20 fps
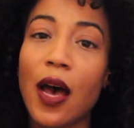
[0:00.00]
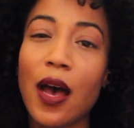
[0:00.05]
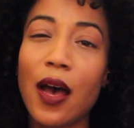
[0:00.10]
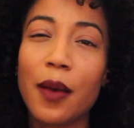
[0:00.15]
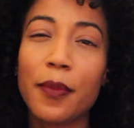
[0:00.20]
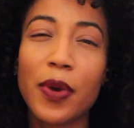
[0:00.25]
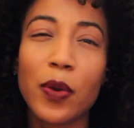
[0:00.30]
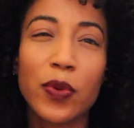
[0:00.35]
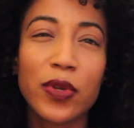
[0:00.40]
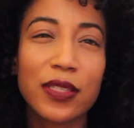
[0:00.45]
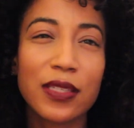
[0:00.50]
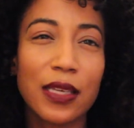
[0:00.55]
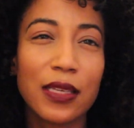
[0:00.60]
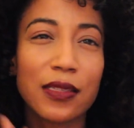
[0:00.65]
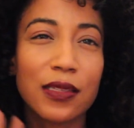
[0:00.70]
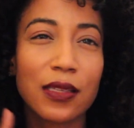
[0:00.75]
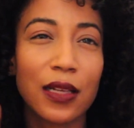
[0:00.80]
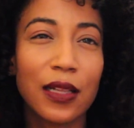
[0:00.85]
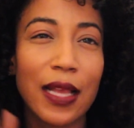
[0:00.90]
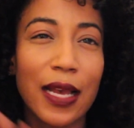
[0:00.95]
I want to say
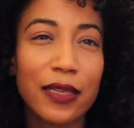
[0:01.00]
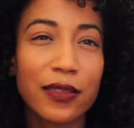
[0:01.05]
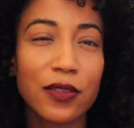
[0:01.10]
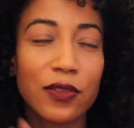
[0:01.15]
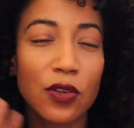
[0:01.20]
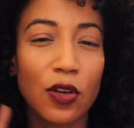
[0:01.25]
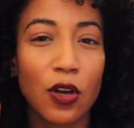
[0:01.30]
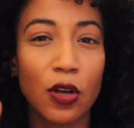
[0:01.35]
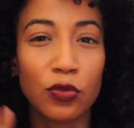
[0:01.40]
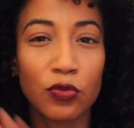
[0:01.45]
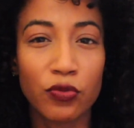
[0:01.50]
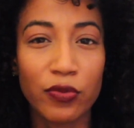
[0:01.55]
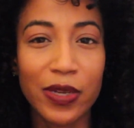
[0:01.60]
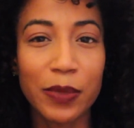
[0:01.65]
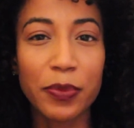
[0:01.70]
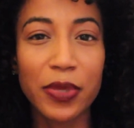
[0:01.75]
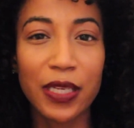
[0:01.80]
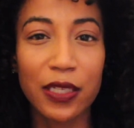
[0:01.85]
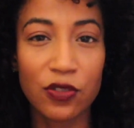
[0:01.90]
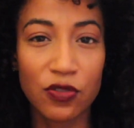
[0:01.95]
his classes are called
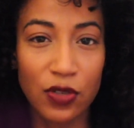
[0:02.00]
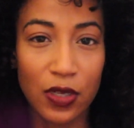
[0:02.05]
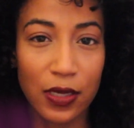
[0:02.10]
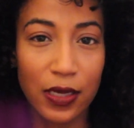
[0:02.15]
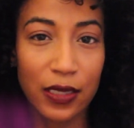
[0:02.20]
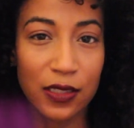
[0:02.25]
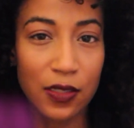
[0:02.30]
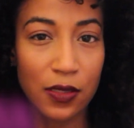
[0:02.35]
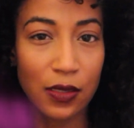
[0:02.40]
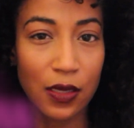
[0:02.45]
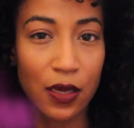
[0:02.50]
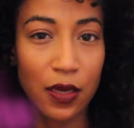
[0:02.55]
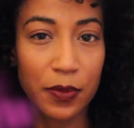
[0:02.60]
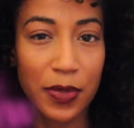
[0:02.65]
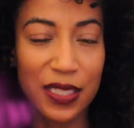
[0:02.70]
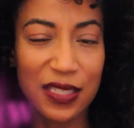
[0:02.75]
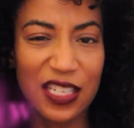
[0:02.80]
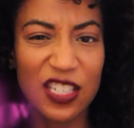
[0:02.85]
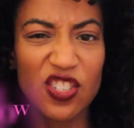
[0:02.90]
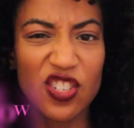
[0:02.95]
RIPP
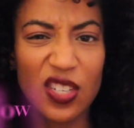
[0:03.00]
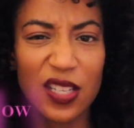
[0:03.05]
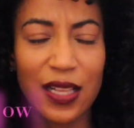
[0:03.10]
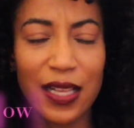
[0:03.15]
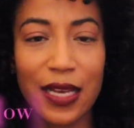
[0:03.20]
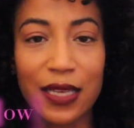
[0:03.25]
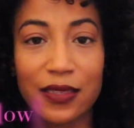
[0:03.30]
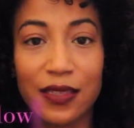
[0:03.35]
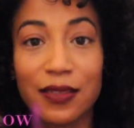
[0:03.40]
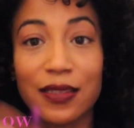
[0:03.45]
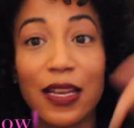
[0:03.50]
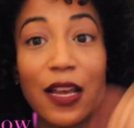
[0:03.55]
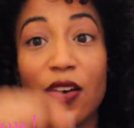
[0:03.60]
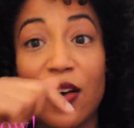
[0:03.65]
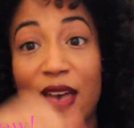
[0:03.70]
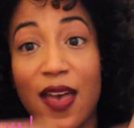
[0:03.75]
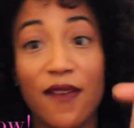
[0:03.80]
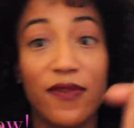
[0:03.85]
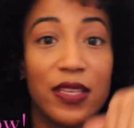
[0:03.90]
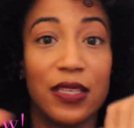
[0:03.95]
extension classes, and I'll
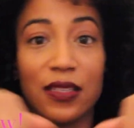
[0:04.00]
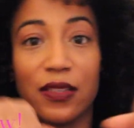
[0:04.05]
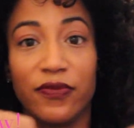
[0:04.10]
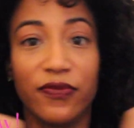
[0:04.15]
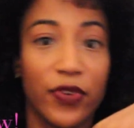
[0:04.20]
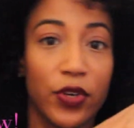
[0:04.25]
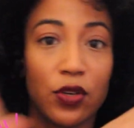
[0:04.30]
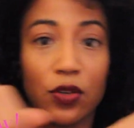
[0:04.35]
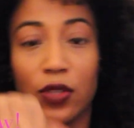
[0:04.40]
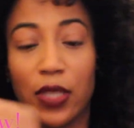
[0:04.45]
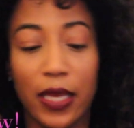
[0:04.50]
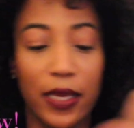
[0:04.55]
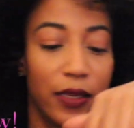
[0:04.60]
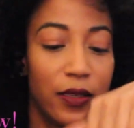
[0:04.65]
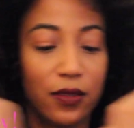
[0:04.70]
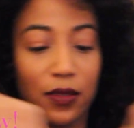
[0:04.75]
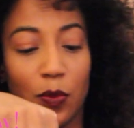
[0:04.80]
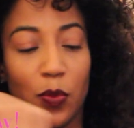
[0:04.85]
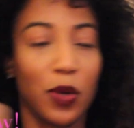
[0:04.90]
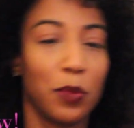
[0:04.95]
have this info
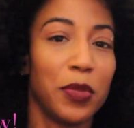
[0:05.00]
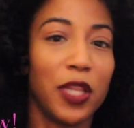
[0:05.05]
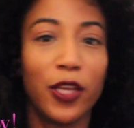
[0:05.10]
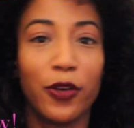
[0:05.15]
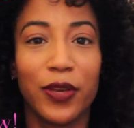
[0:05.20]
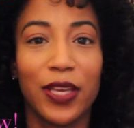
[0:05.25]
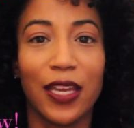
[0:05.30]
like somewhere below